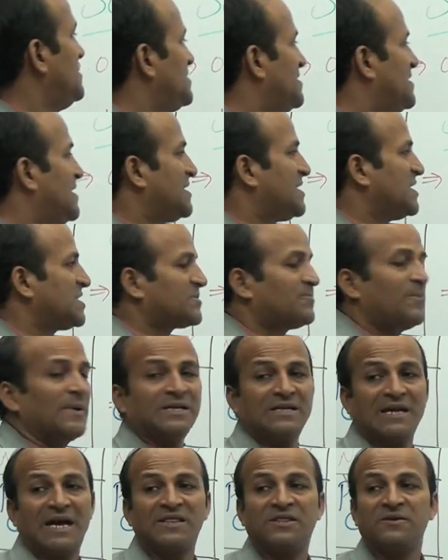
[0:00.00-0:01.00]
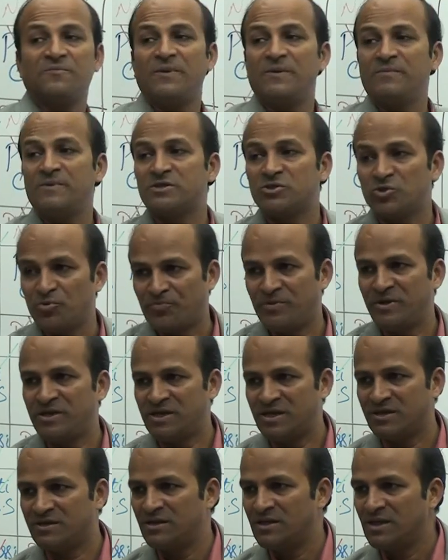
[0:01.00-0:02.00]
they respect other people's
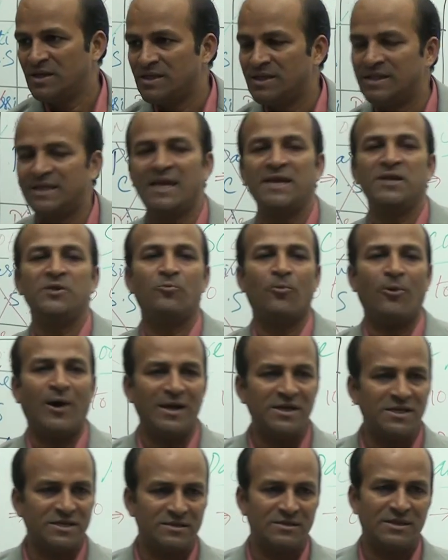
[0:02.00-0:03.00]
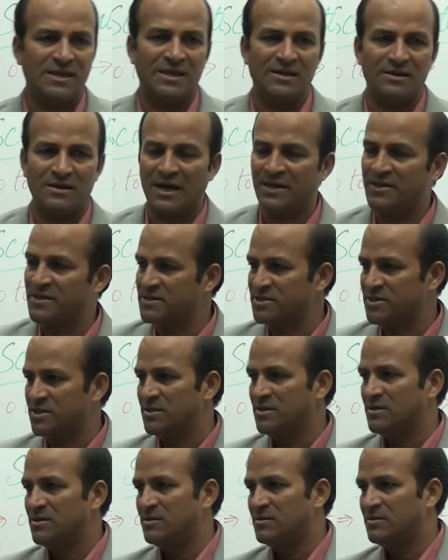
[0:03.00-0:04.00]
opinion. They invite their others
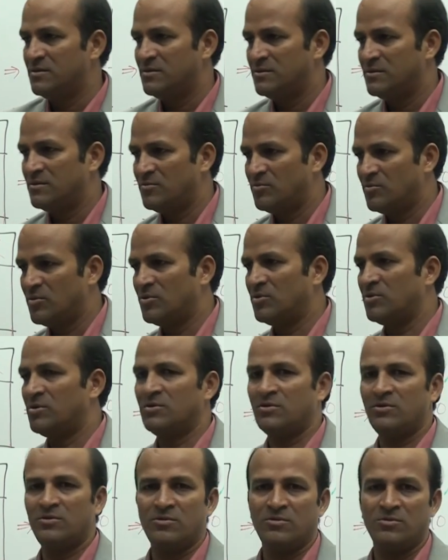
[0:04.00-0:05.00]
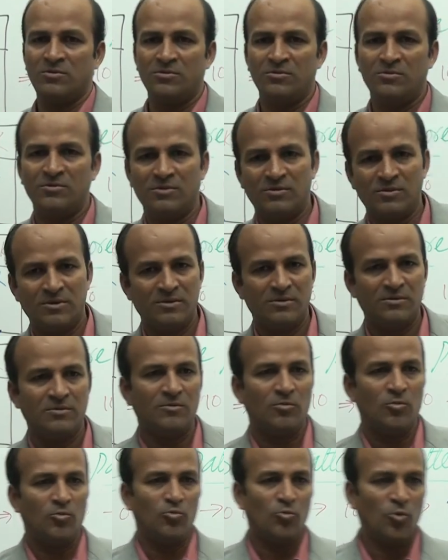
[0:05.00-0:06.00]
uh,
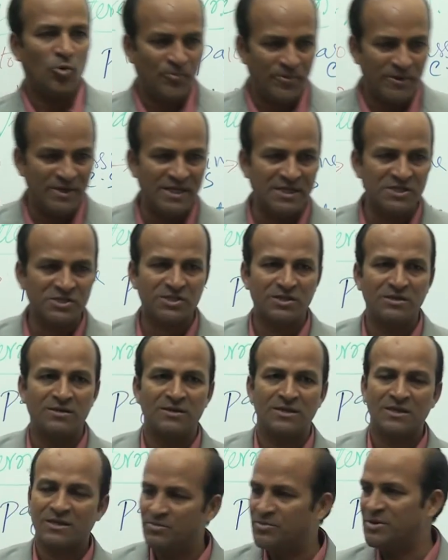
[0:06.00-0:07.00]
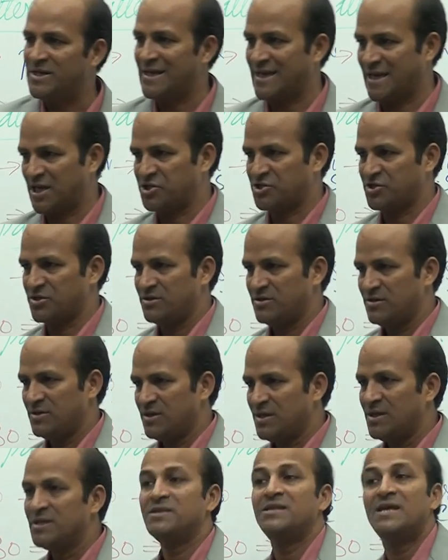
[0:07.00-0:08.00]
opinions communication.
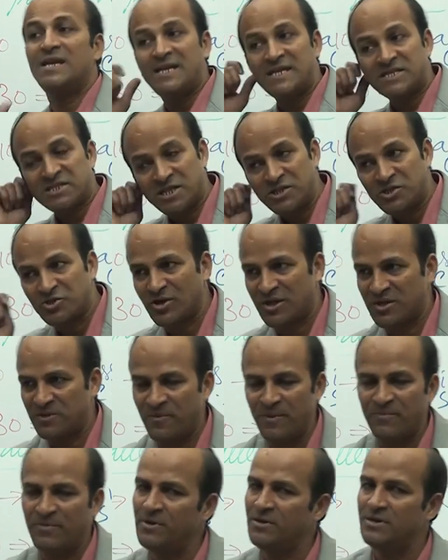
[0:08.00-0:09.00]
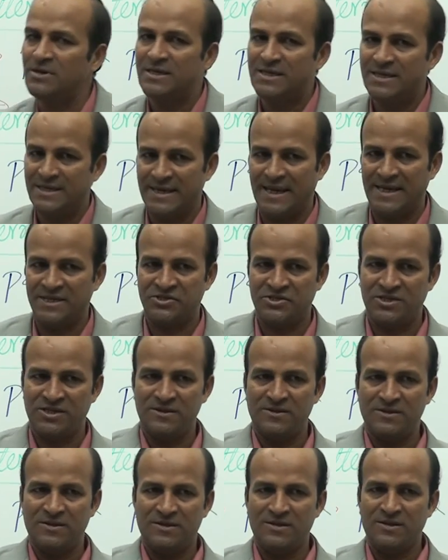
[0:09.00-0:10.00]
They listen to other people nicely.
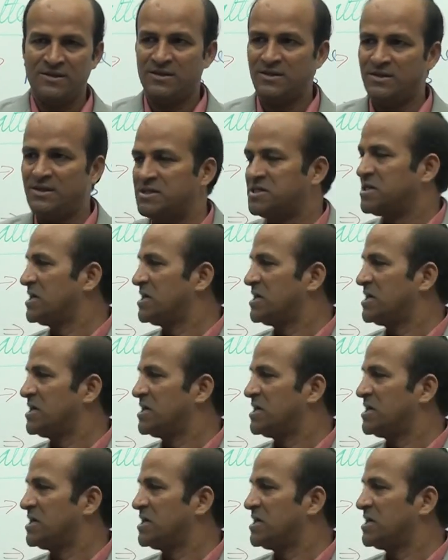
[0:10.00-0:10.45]
These